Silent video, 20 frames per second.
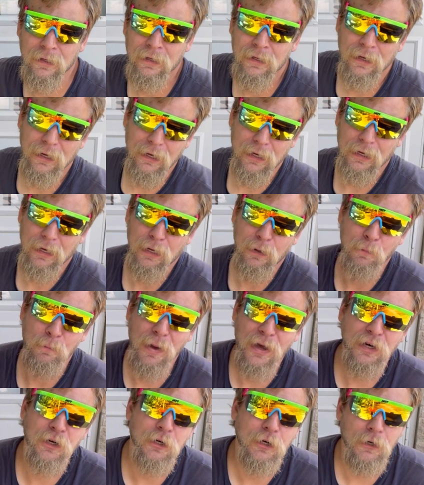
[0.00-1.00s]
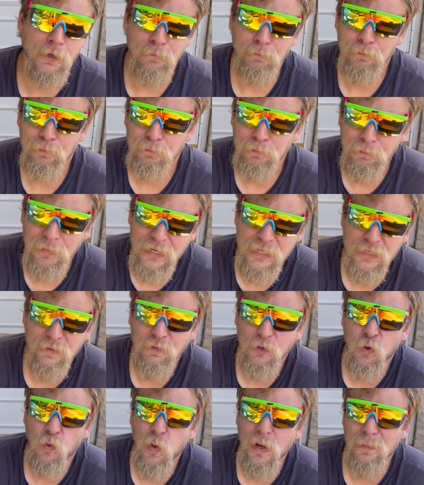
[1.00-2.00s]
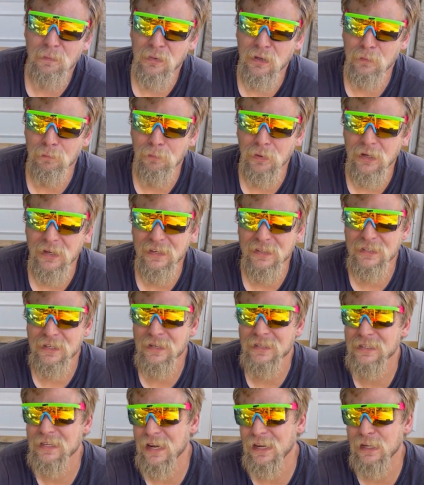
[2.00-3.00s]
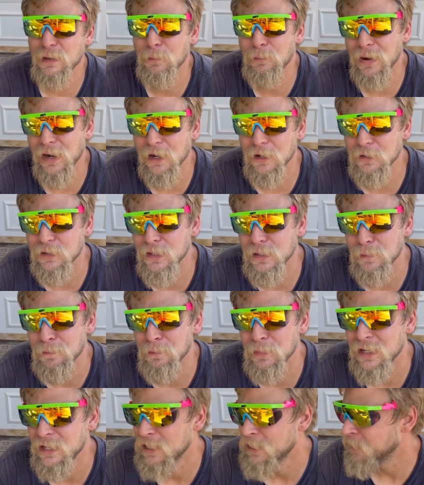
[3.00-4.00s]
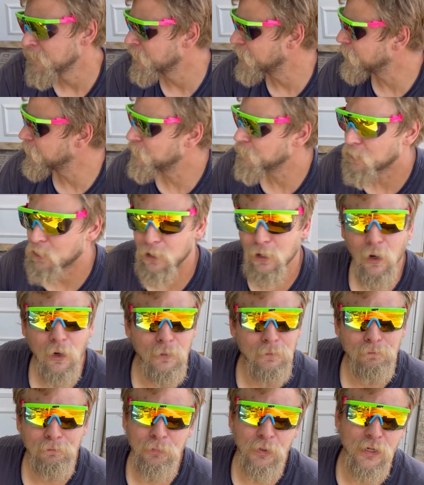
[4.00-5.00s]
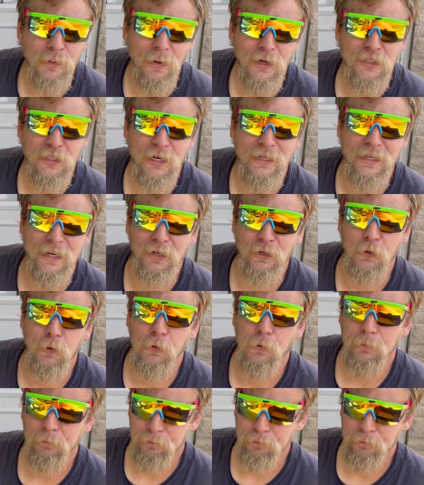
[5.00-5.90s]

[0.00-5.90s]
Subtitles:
a better piece of equipment, but since I compared them, they're pretty much identical.